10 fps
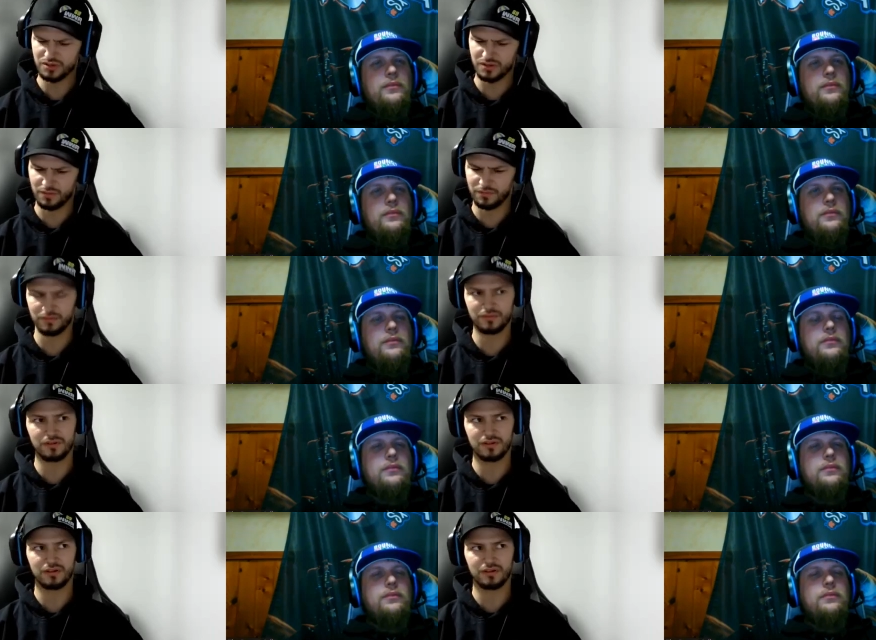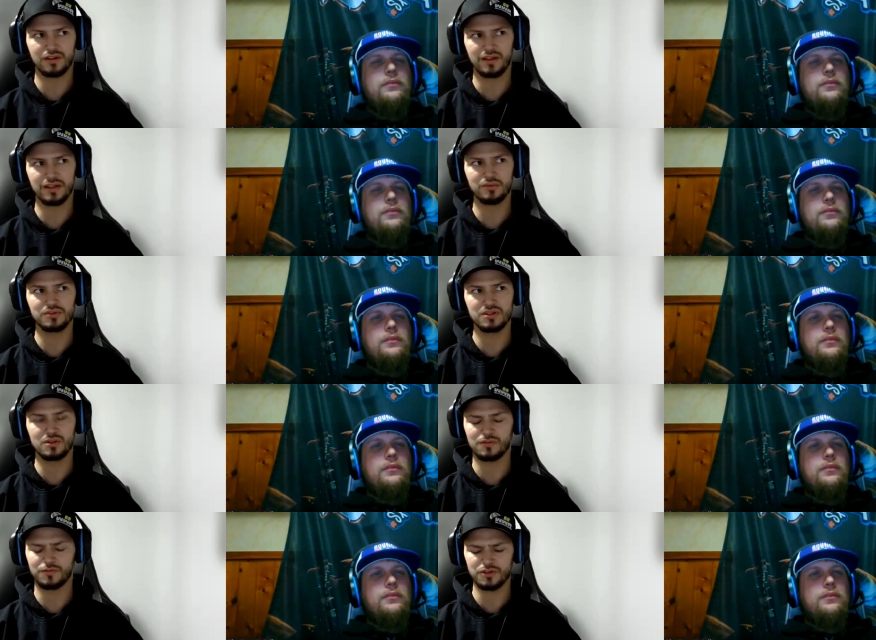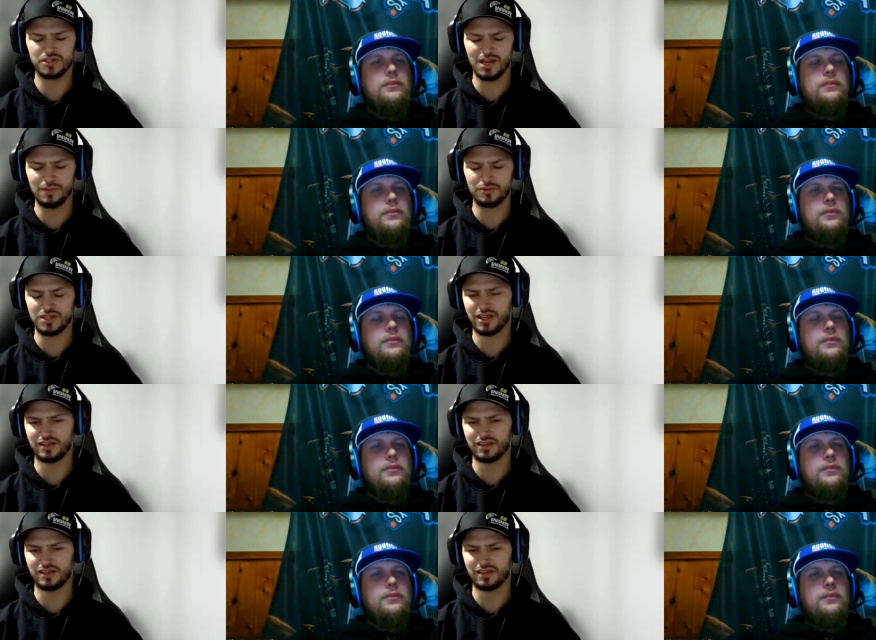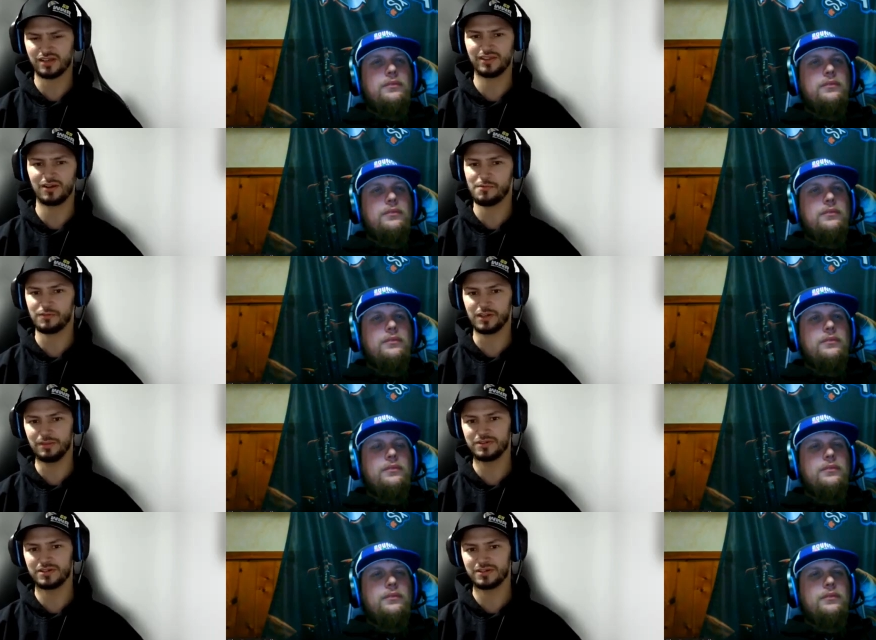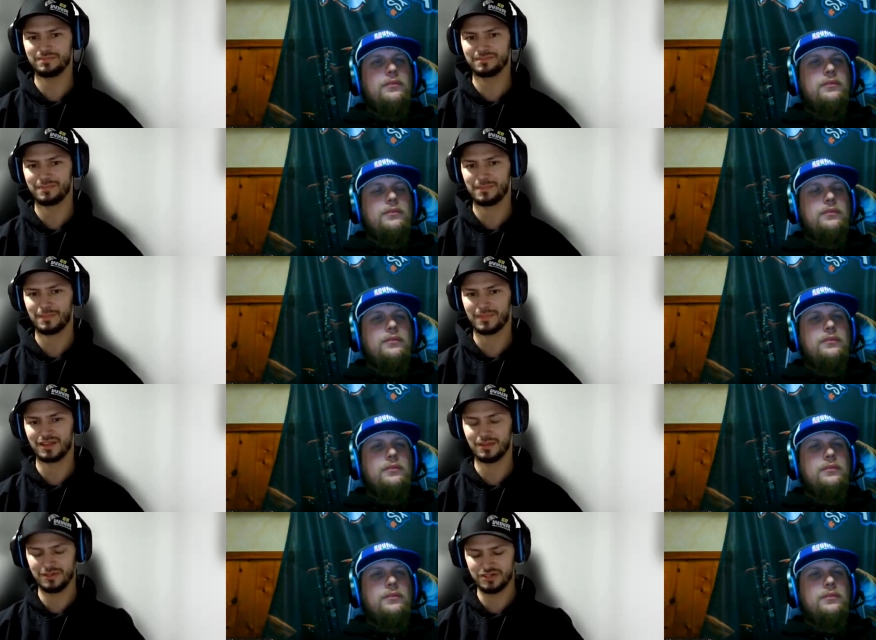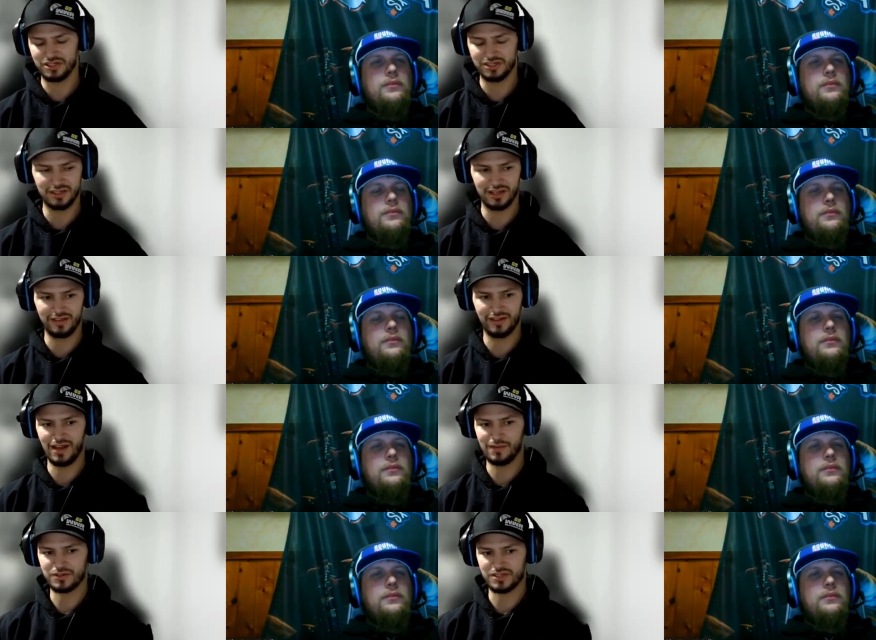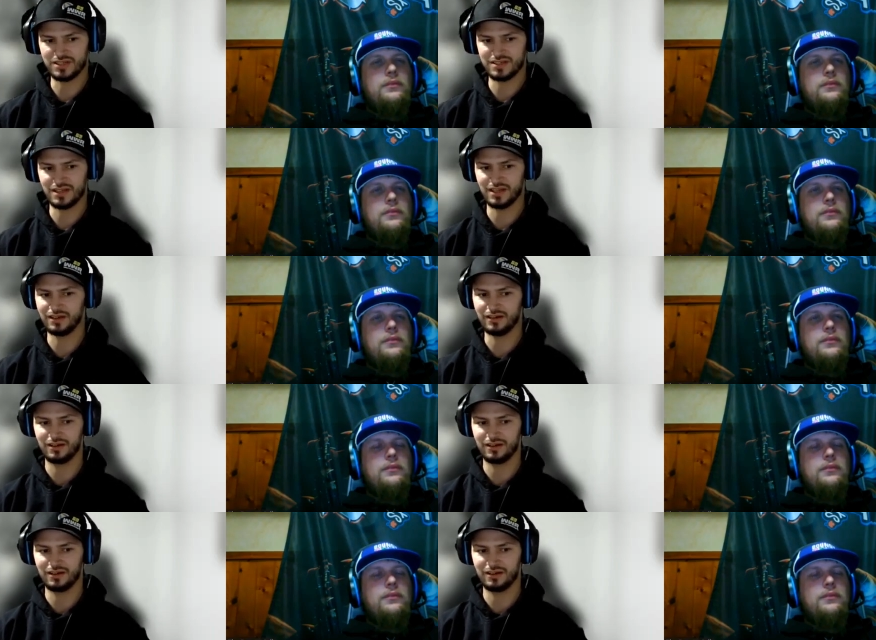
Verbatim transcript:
Speaker 1: or the I think it was either the first time or second time I went there, I flipped in the midget, and then ever since then,